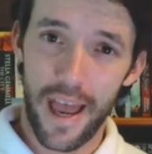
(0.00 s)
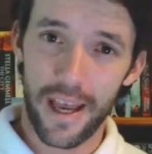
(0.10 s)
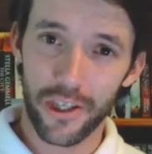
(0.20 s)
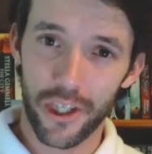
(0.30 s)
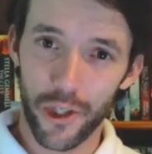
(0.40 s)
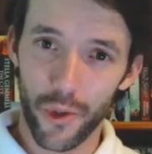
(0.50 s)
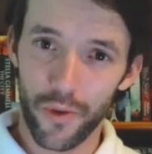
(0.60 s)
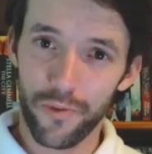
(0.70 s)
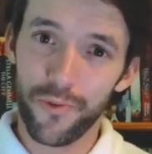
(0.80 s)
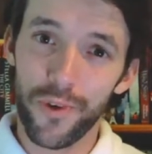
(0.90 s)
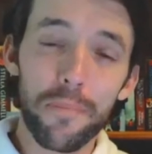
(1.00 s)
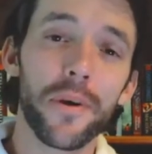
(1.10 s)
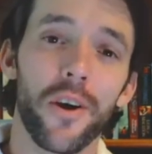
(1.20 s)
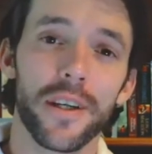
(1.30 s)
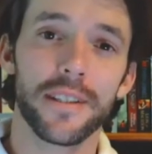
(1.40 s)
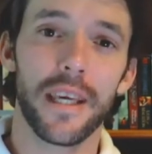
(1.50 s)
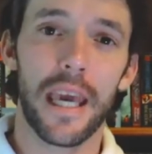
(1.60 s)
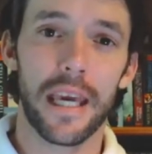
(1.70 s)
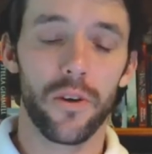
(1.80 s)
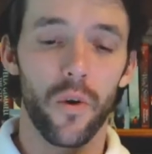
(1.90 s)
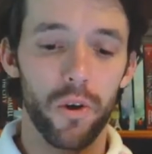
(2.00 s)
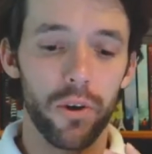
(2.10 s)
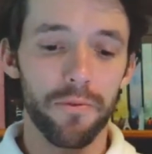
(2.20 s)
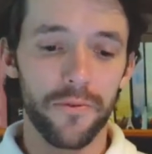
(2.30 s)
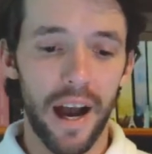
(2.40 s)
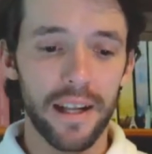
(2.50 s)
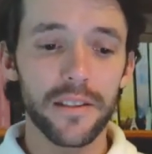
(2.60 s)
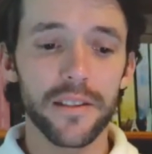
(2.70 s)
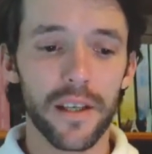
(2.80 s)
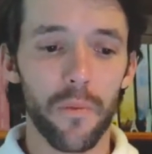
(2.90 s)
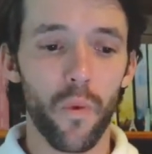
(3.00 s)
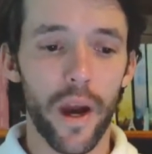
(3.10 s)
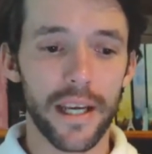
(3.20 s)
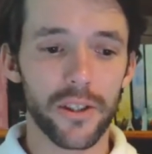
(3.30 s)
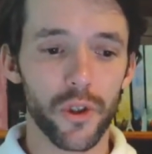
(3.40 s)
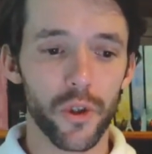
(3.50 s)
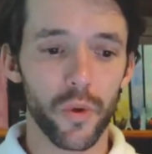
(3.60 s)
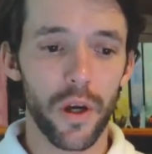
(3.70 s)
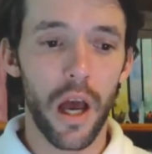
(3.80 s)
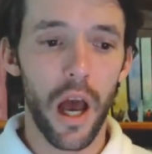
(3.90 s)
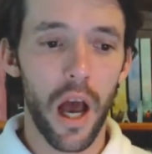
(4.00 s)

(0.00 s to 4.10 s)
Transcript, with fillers: and you flip it on its head, or you find some way to